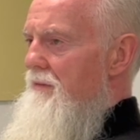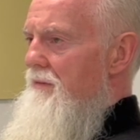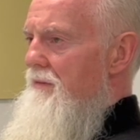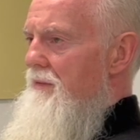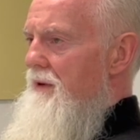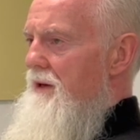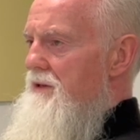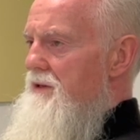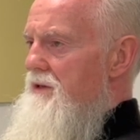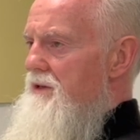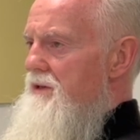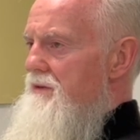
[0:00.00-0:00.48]

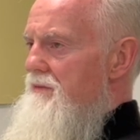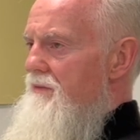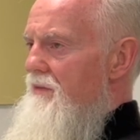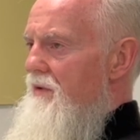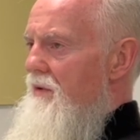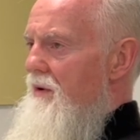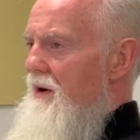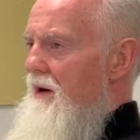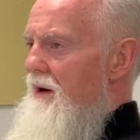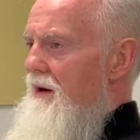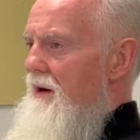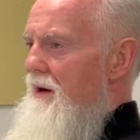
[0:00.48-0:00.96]
much
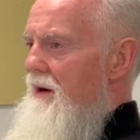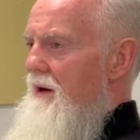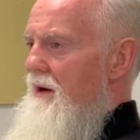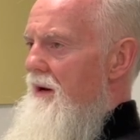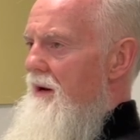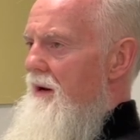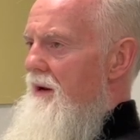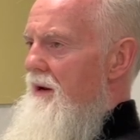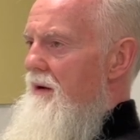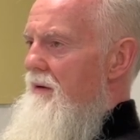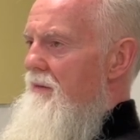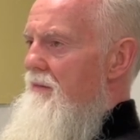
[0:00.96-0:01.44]
more
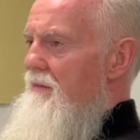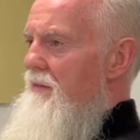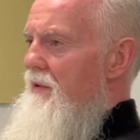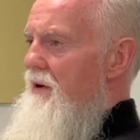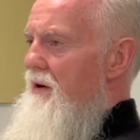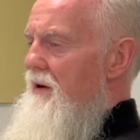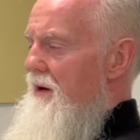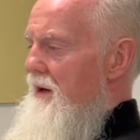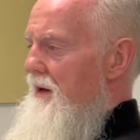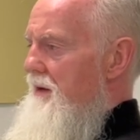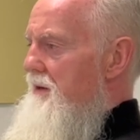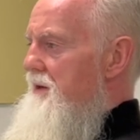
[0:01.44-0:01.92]

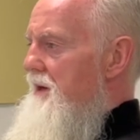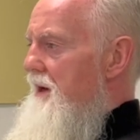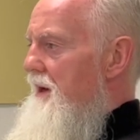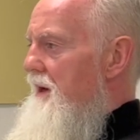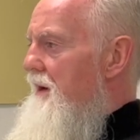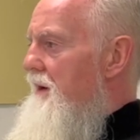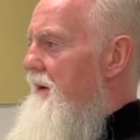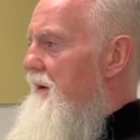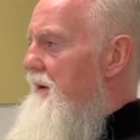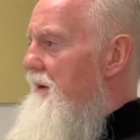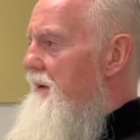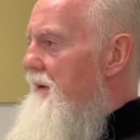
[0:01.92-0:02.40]

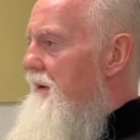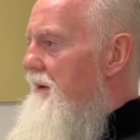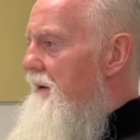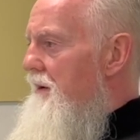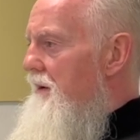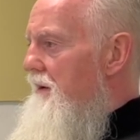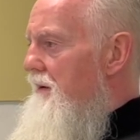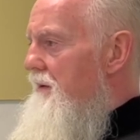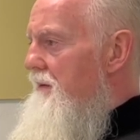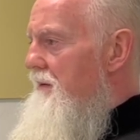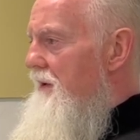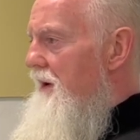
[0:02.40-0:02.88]
marketing
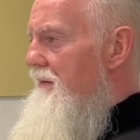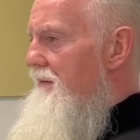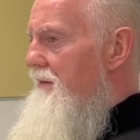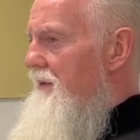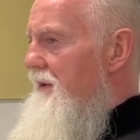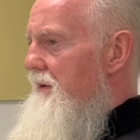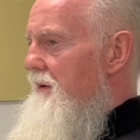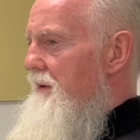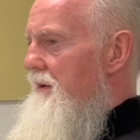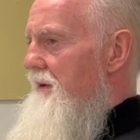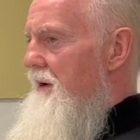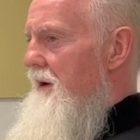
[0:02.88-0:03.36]

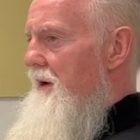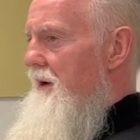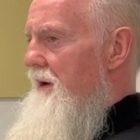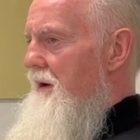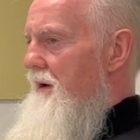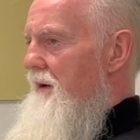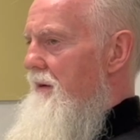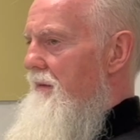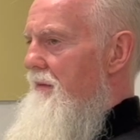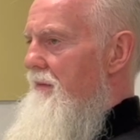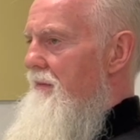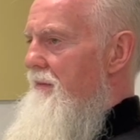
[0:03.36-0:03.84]
driven
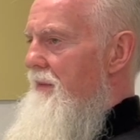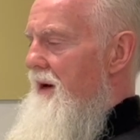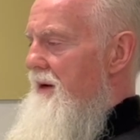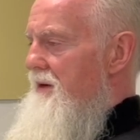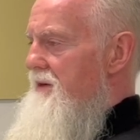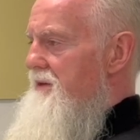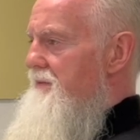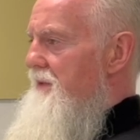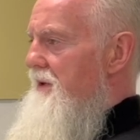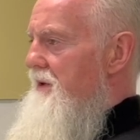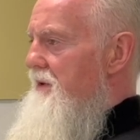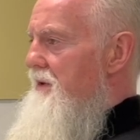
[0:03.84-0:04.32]
uh,
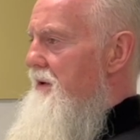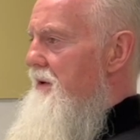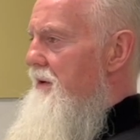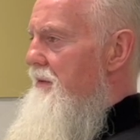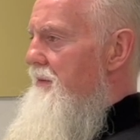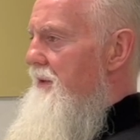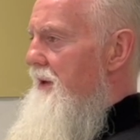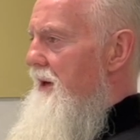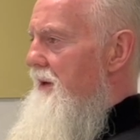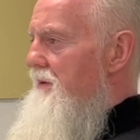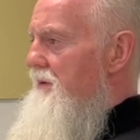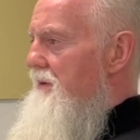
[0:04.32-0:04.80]
management
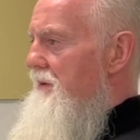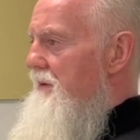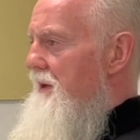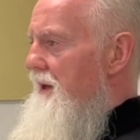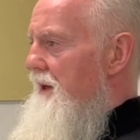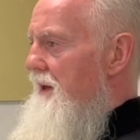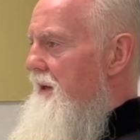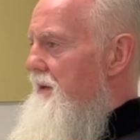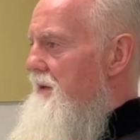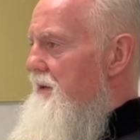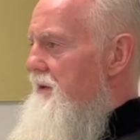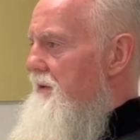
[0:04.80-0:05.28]
group that you
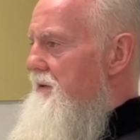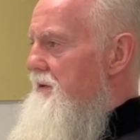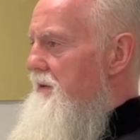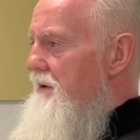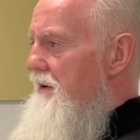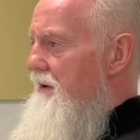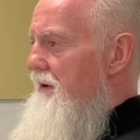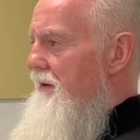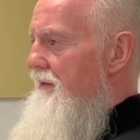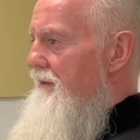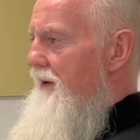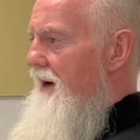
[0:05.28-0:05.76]
need to
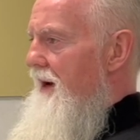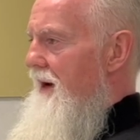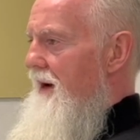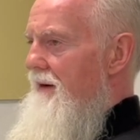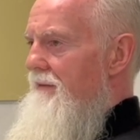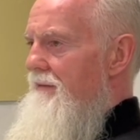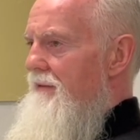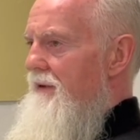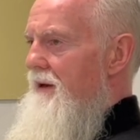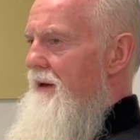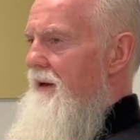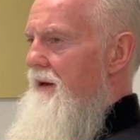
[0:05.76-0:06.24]
sort of
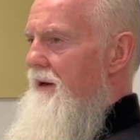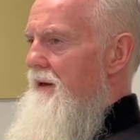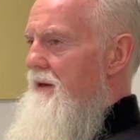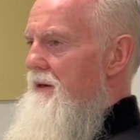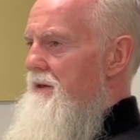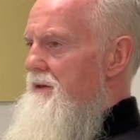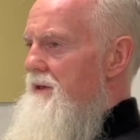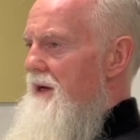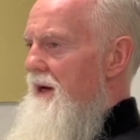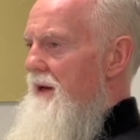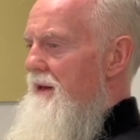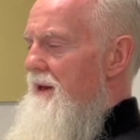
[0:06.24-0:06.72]
have.
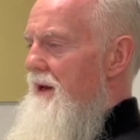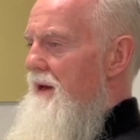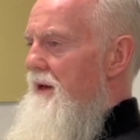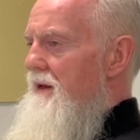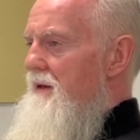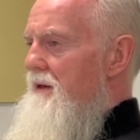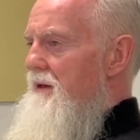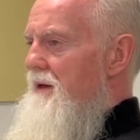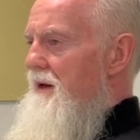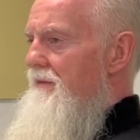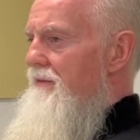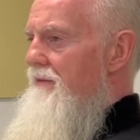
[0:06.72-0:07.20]
So I think
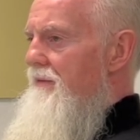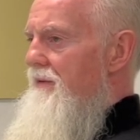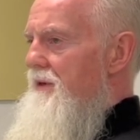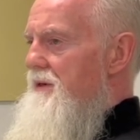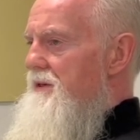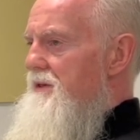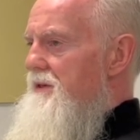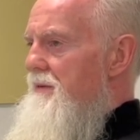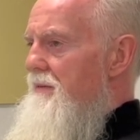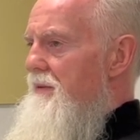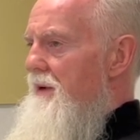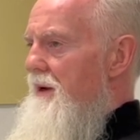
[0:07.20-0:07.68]
it
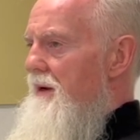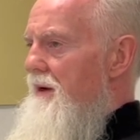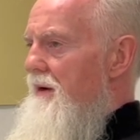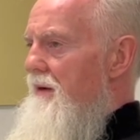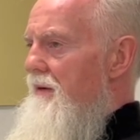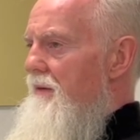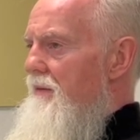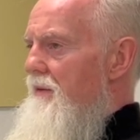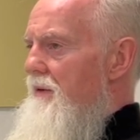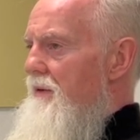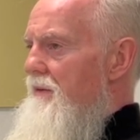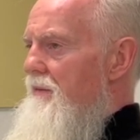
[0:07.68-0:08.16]
differs
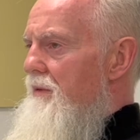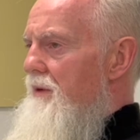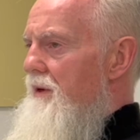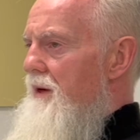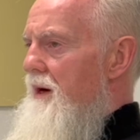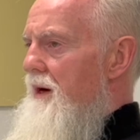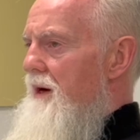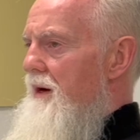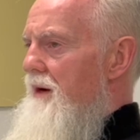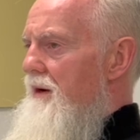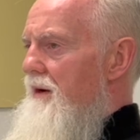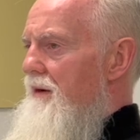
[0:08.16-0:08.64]
depending on what,
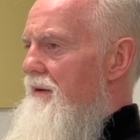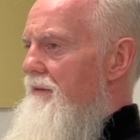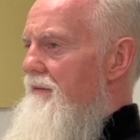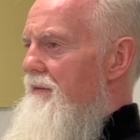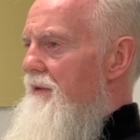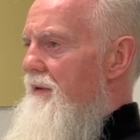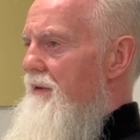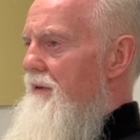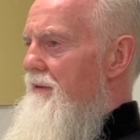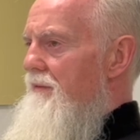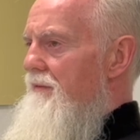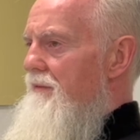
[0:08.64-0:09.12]
what kind
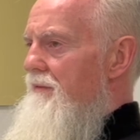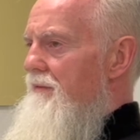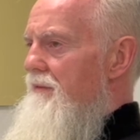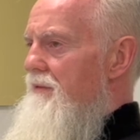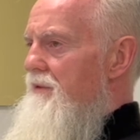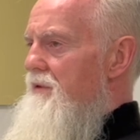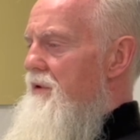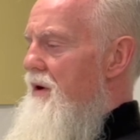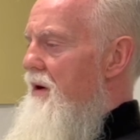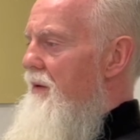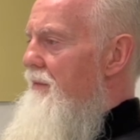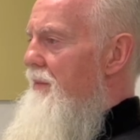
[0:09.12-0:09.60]
of, of
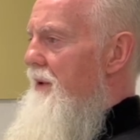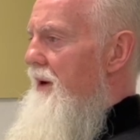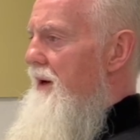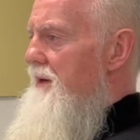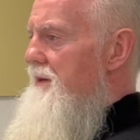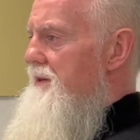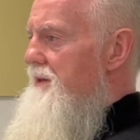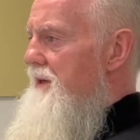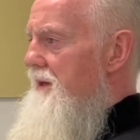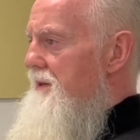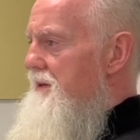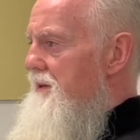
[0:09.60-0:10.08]

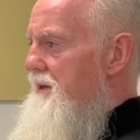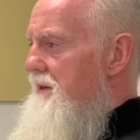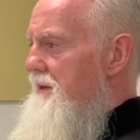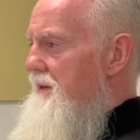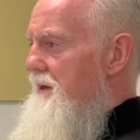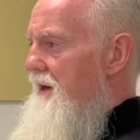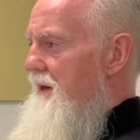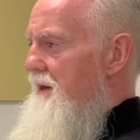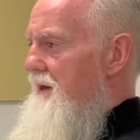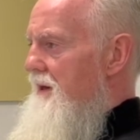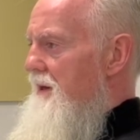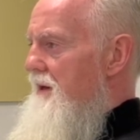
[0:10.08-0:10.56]
topics is
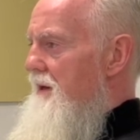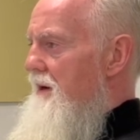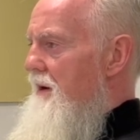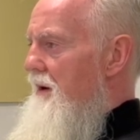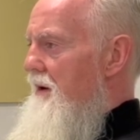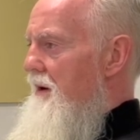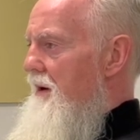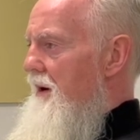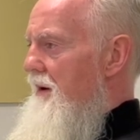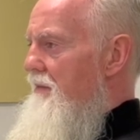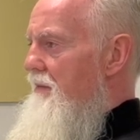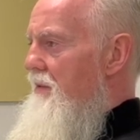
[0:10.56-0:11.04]
it that
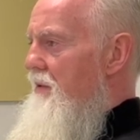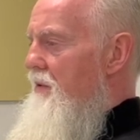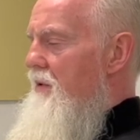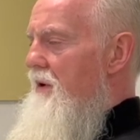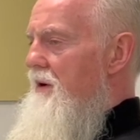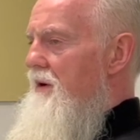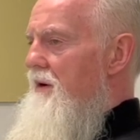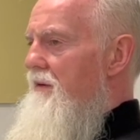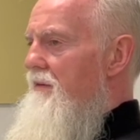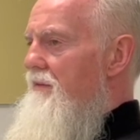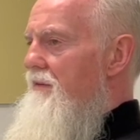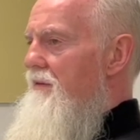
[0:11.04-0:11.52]
are
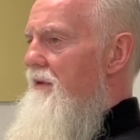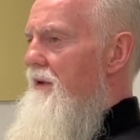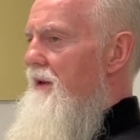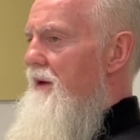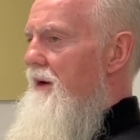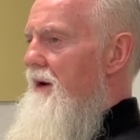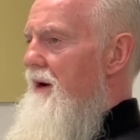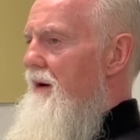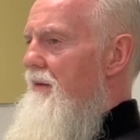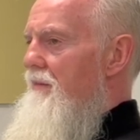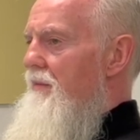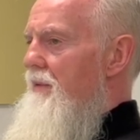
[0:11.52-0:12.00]
important for
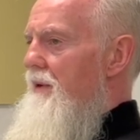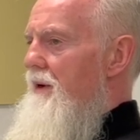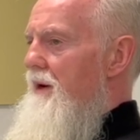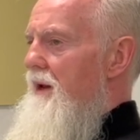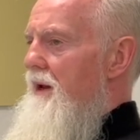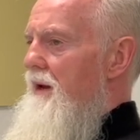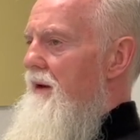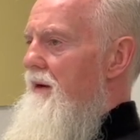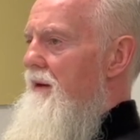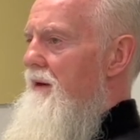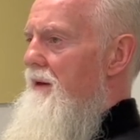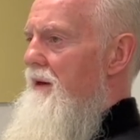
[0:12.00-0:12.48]
the
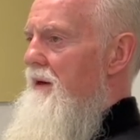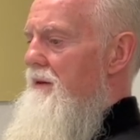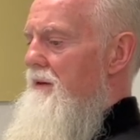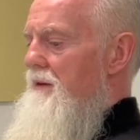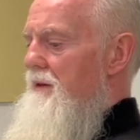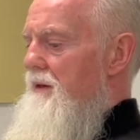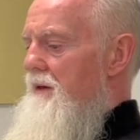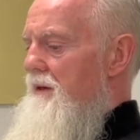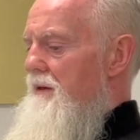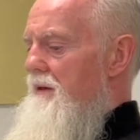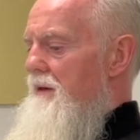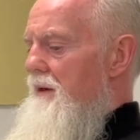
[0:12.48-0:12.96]
company and,
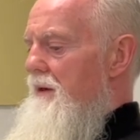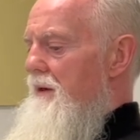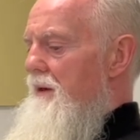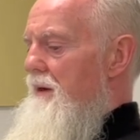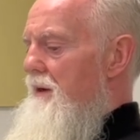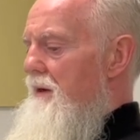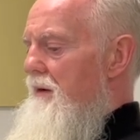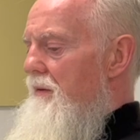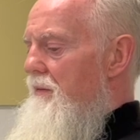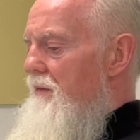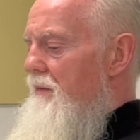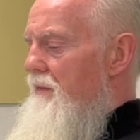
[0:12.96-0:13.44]
and uh,
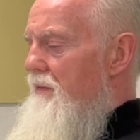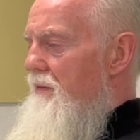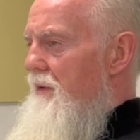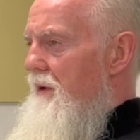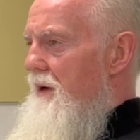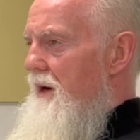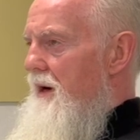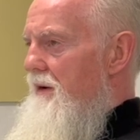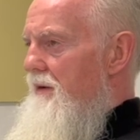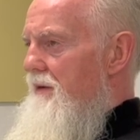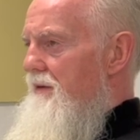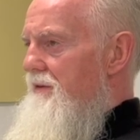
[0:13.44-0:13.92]

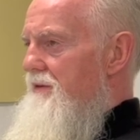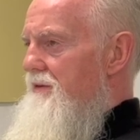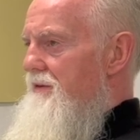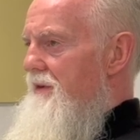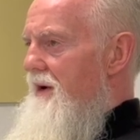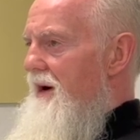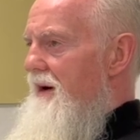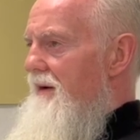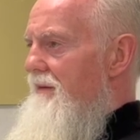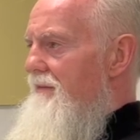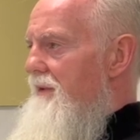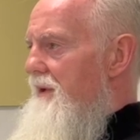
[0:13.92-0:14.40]
what kind of
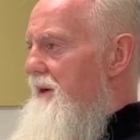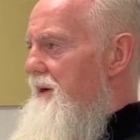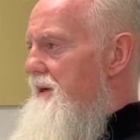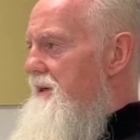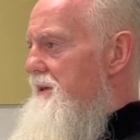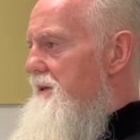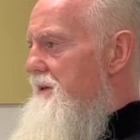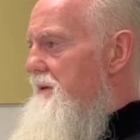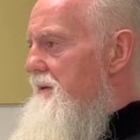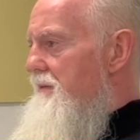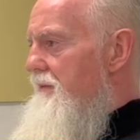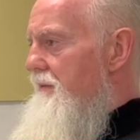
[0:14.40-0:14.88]

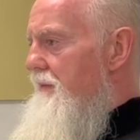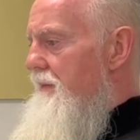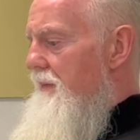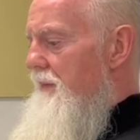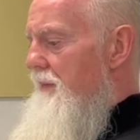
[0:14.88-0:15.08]
drivers